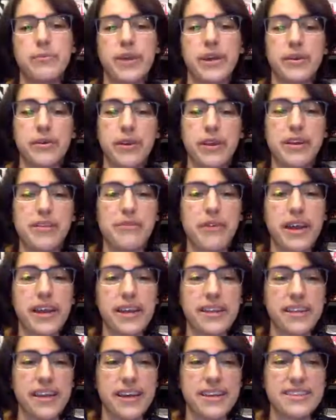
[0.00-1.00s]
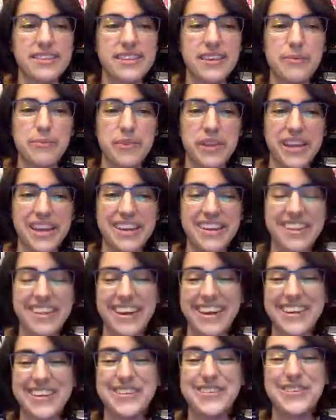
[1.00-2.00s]
in my creative writing class complained
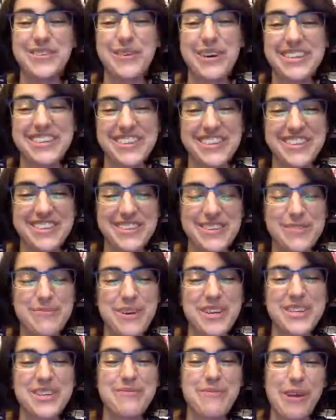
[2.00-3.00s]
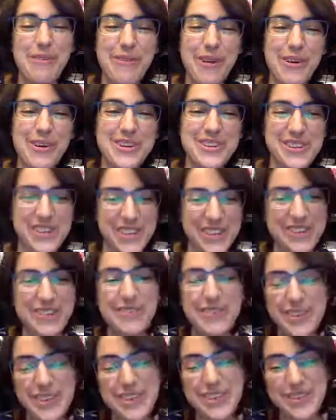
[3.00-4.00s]
that I use questions too much in my poetry,
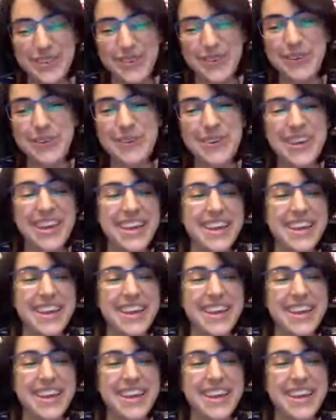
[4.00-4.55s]
which is true.